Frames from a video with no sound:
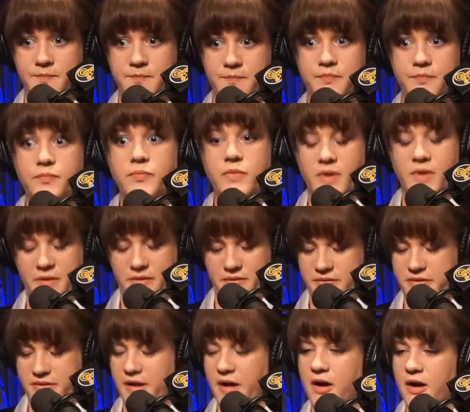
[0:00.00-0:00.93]

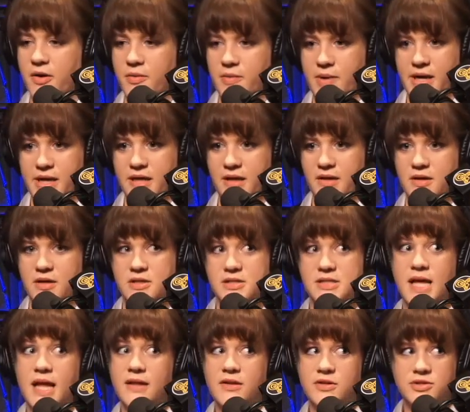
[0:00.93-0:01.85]
There are regulars.
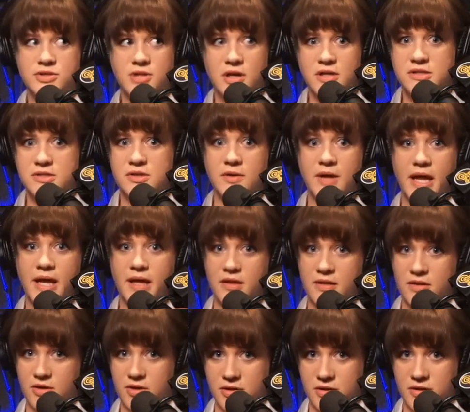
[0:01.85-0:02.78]
And there's also like
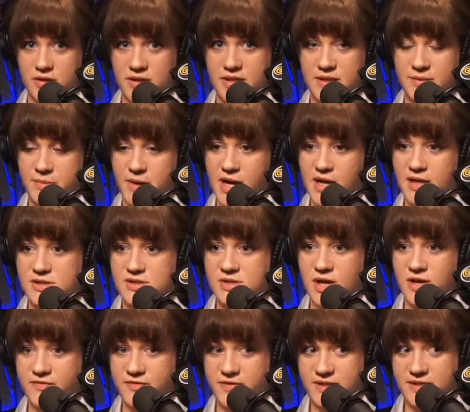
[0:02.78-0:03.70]
the girl in the box
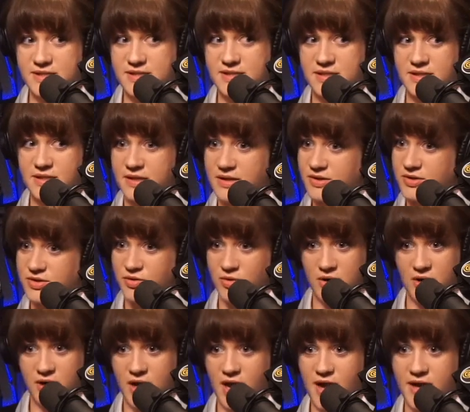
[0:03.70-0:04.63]
office, the
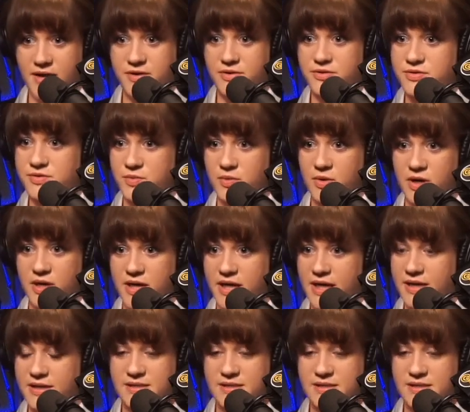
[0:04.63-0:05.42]
door guy who's working.